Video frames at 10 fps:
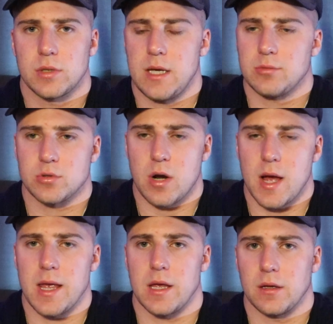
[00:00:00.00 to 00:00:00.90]
Keep
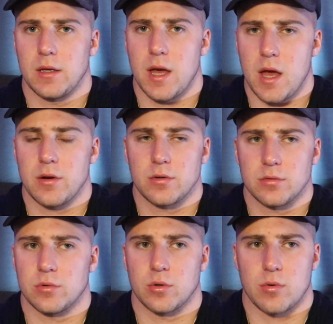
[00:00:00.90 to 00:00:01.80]
trying. Yeah, you're
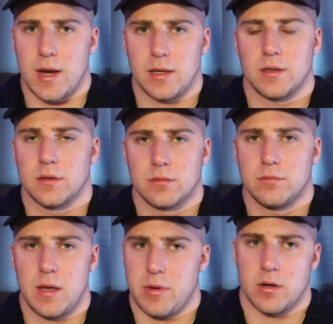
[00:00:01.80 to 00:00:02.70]
doing great.
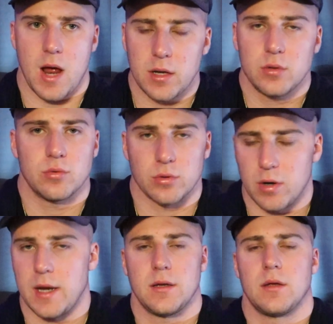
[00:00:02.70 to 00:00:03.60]
Maybe you're not doing
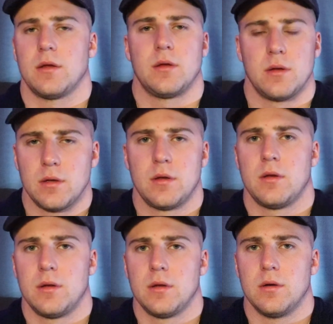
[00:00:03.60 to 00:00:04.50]
great.
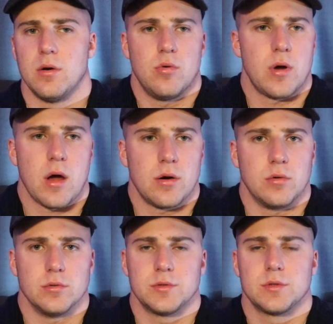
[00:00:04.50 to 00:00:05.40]
Who
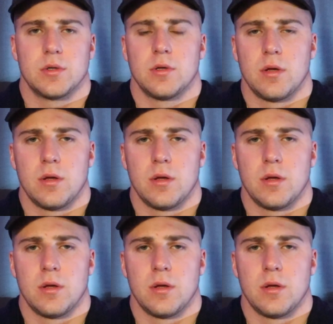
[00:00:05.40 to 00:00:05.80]
knows?